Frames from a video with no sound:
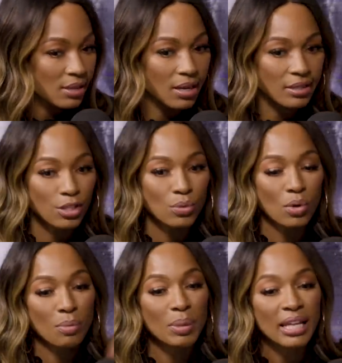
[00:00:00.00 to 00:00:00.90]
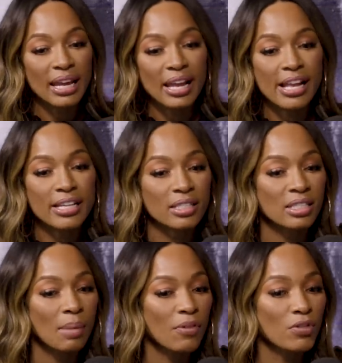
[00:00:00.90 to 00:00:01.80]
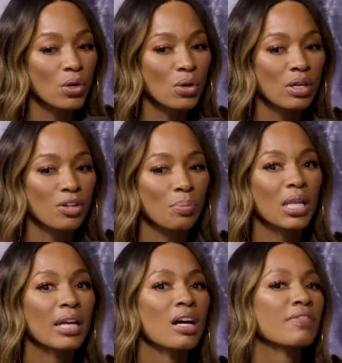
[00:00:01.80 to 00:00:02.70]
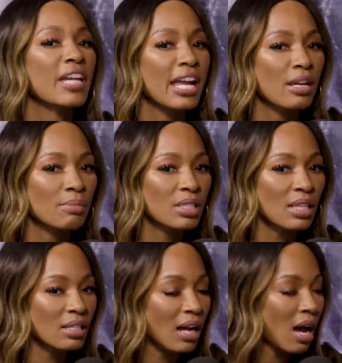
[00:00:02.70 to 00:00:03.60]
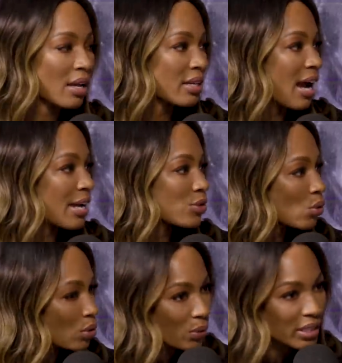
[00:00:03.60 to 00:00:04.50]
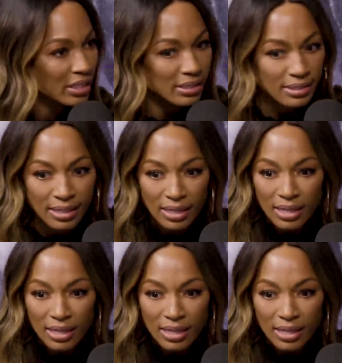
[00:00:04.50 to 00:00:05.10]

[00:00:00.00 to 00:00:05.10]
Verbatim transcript: Uh, you are playing some of your your playoff games in in high school arenas.